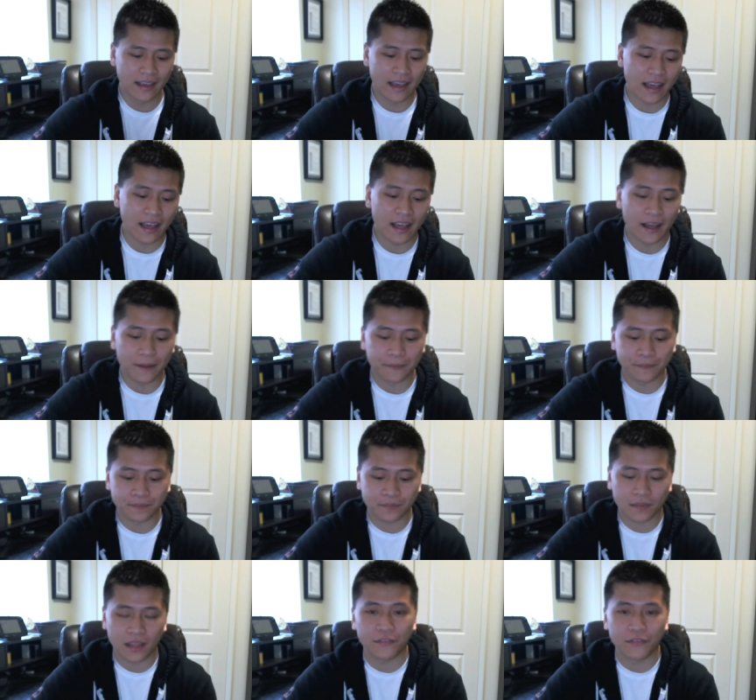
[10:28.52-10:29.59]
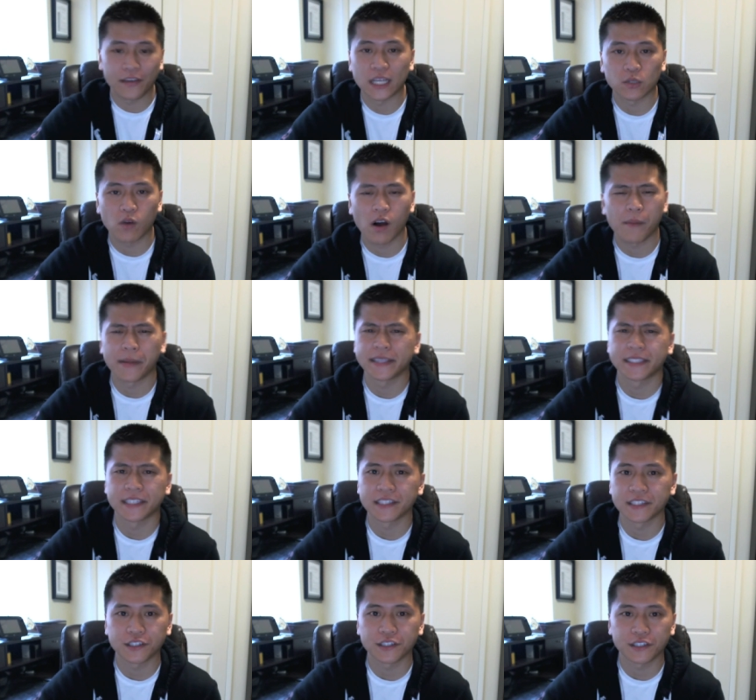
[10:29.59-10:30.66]
Um, if you guys want my
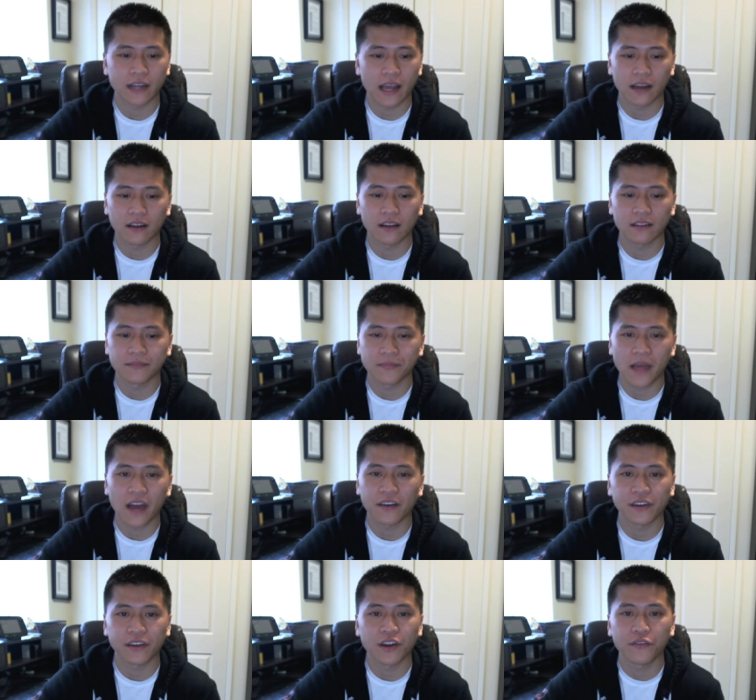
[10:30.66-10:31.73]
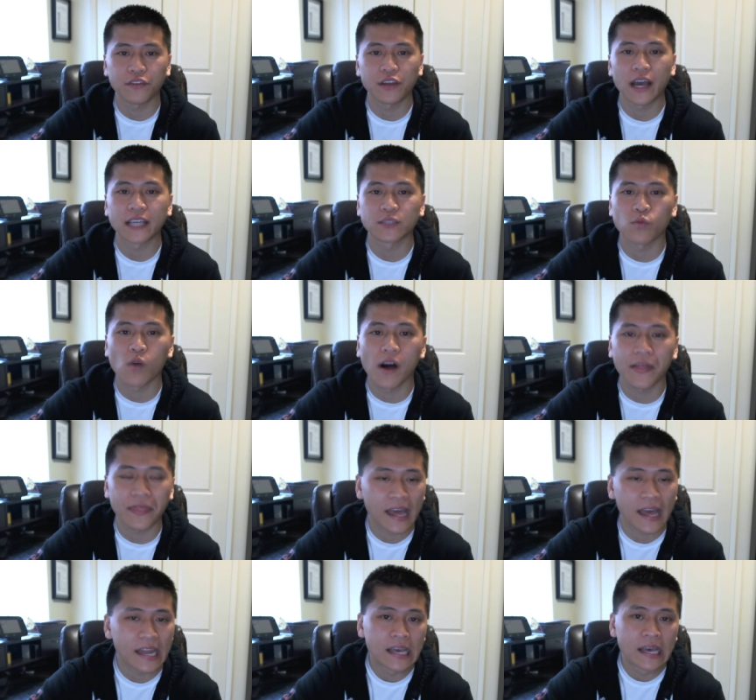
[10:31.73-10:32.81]
signature at all. I don't even know if you guys want
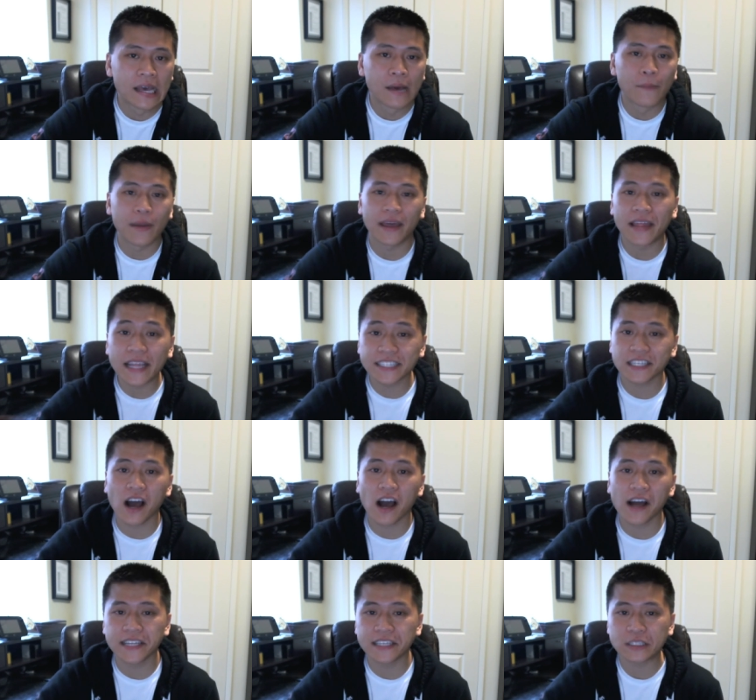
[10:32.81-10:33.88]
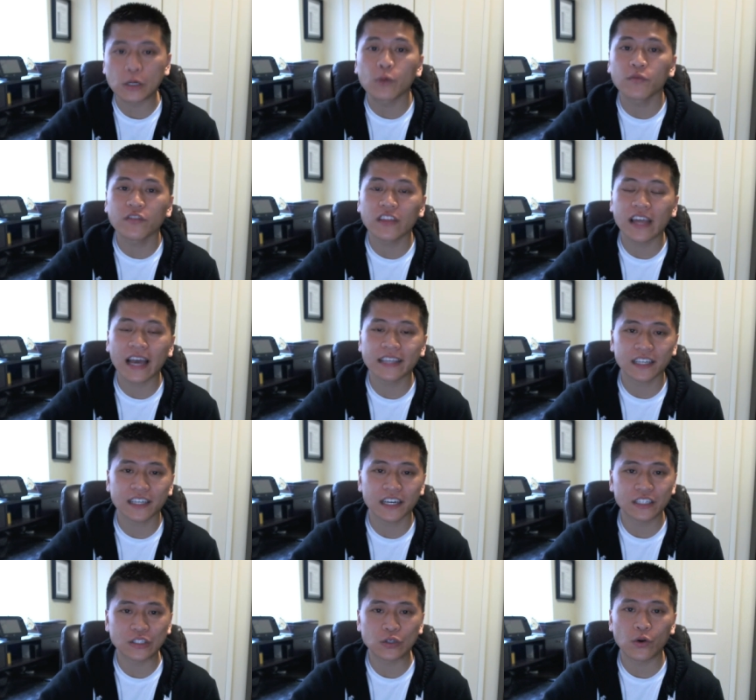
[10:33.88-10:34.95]
that. But yeah, that's the contest. Hopefully you guys are going
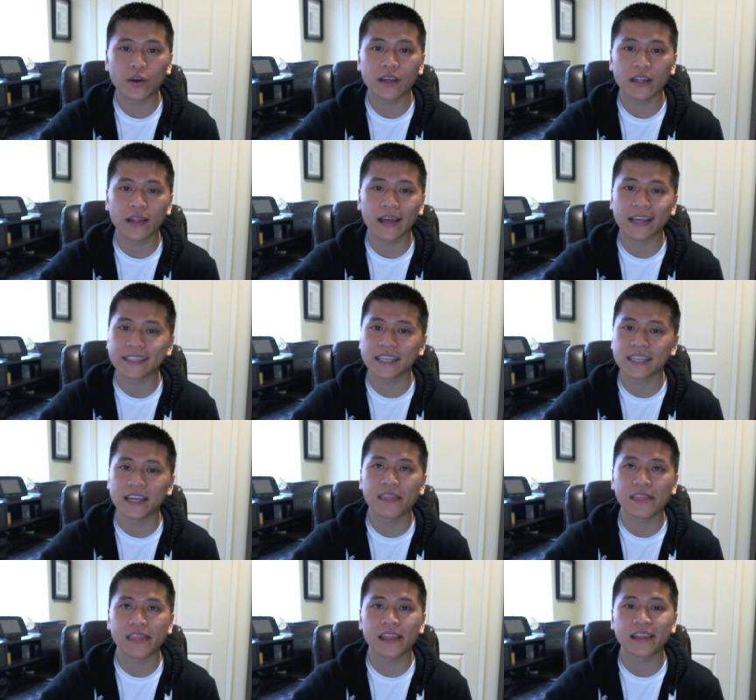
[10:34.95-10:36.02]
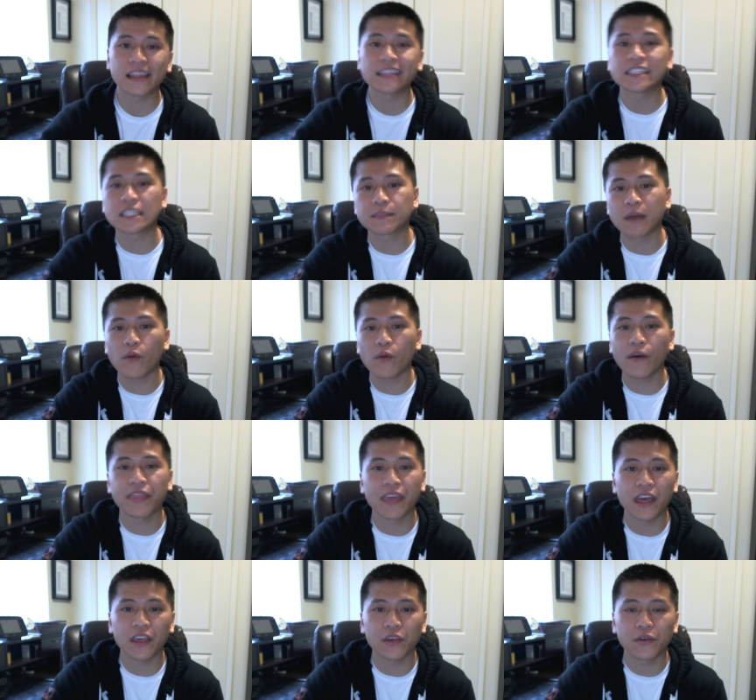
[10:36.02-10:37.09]
to enjoy it. Like I said, this is my way.
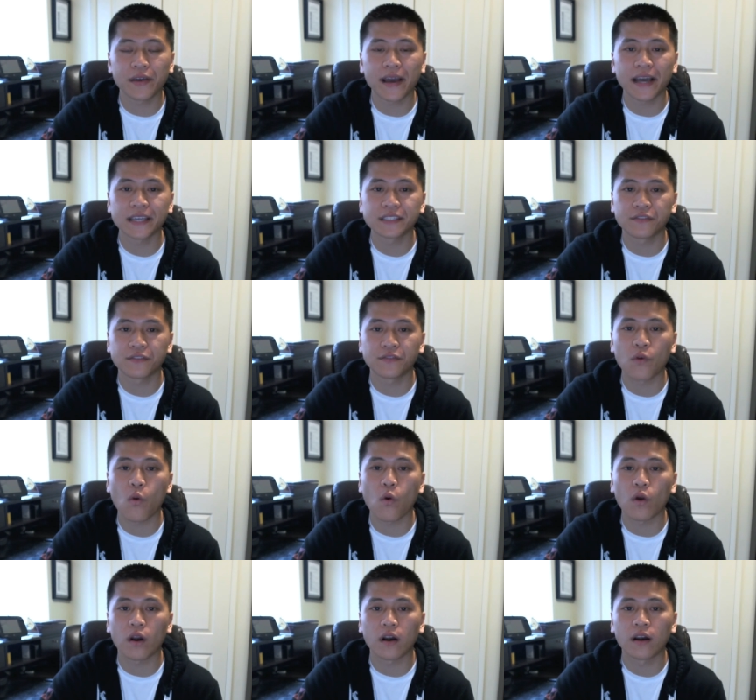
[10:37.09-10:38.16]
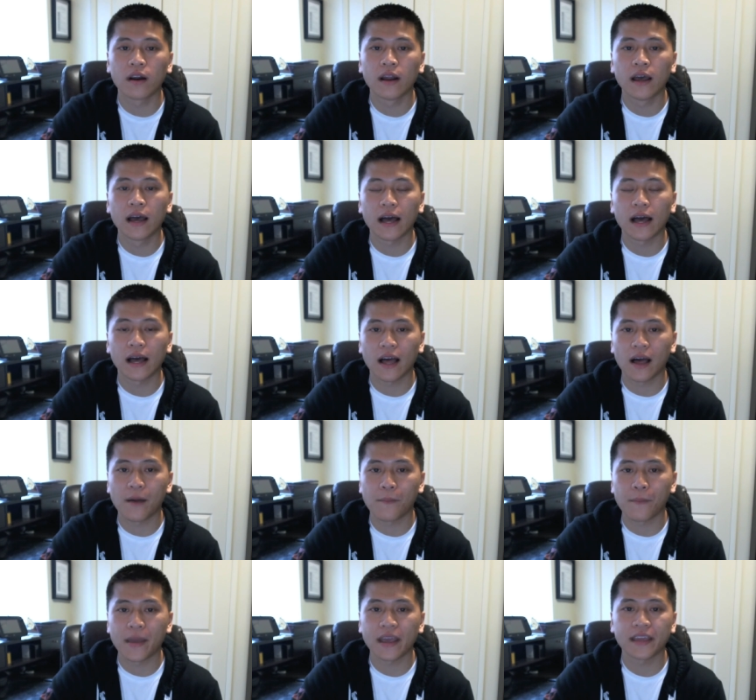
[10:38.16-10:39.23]
Thank you guys for
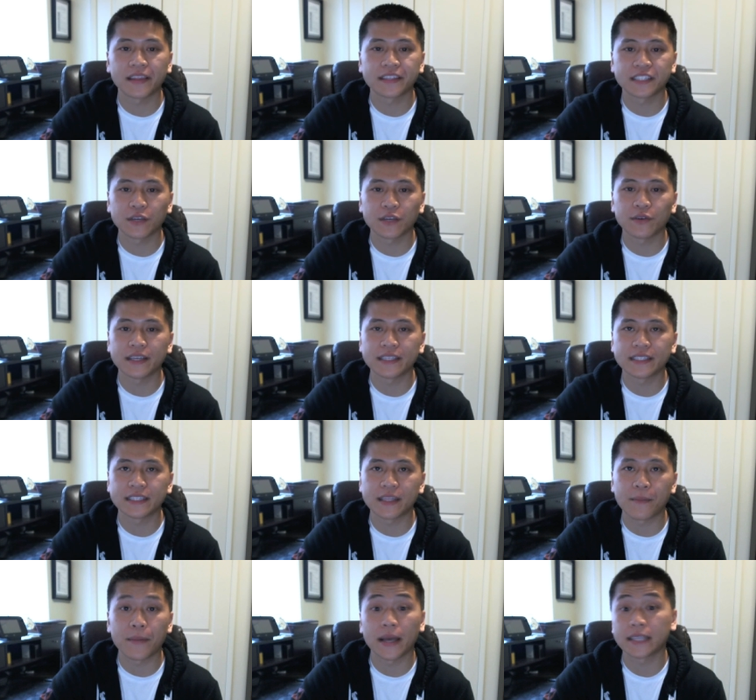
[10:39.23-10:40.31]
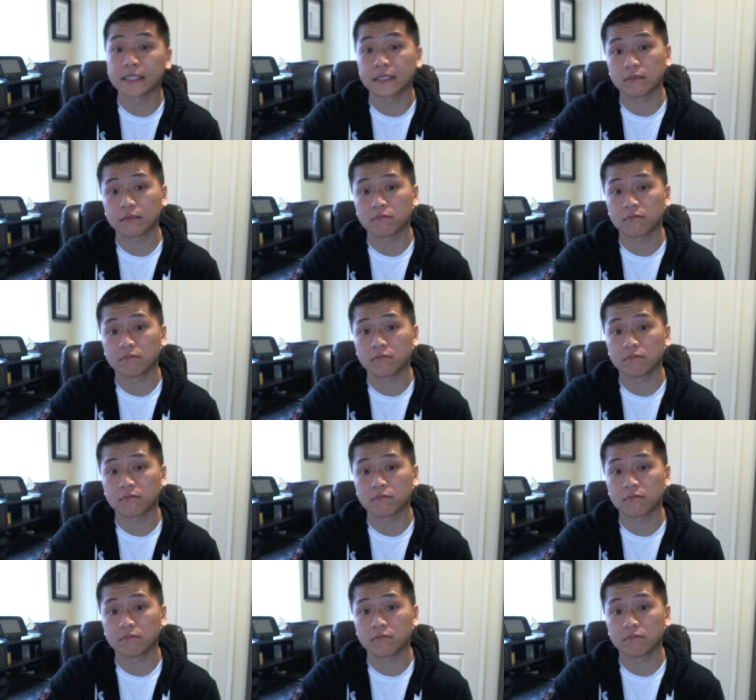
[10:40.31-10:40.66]
um, making the series the best